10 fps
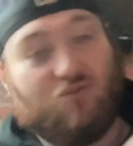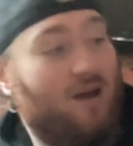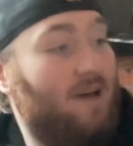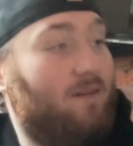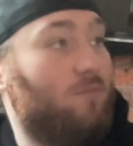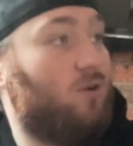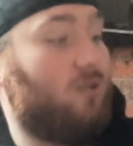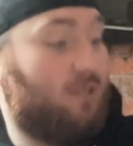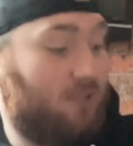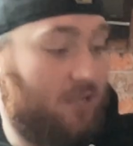Driver. I'm not
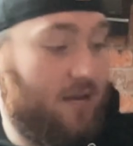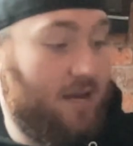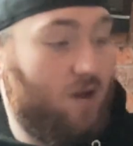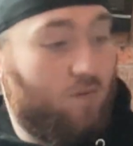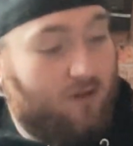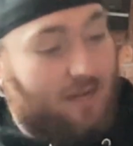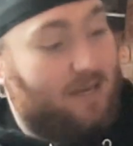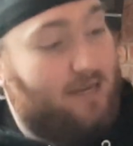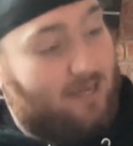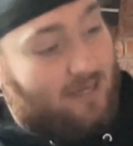going to get it out with you.
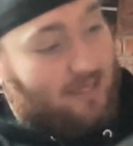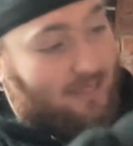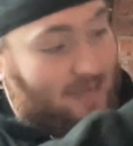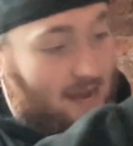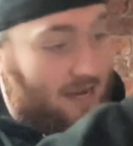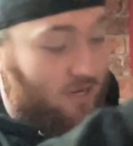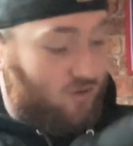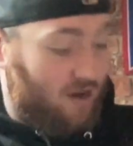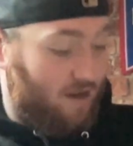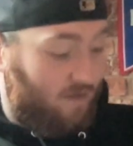Tiger
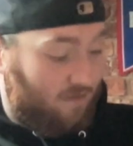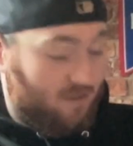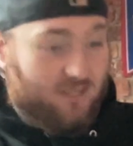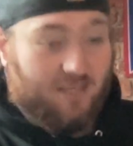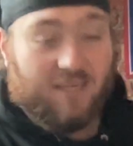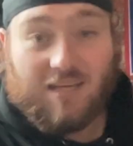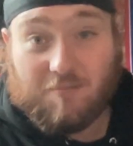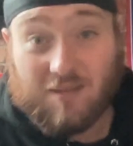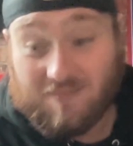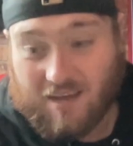Driver, obviously, I
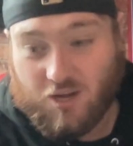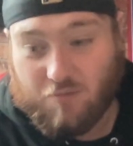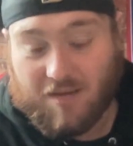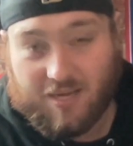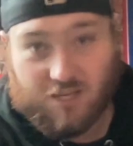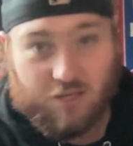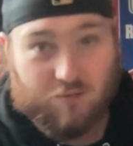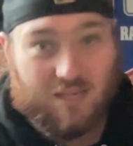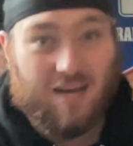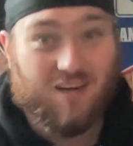believe Kenny Omega used
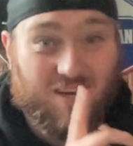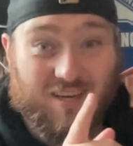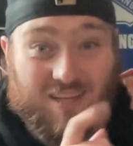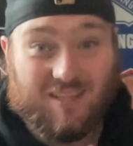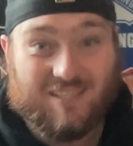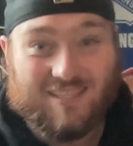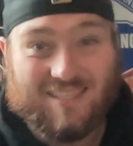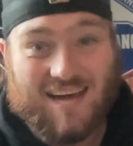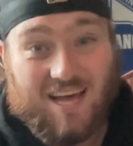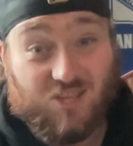that, and there's the
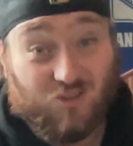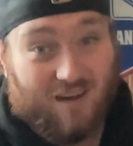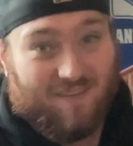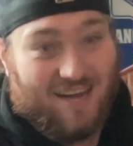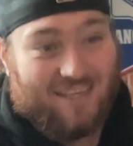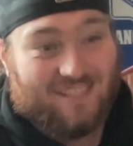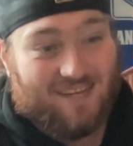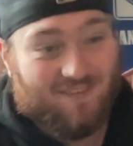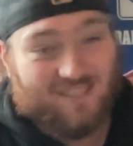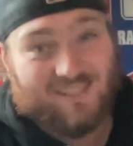Tyler Driver
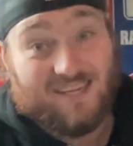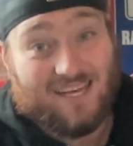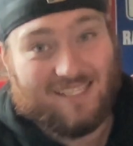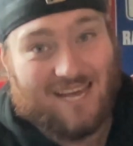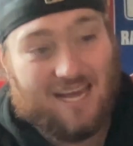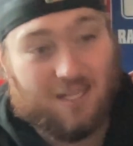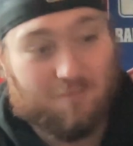97 and it's Tyler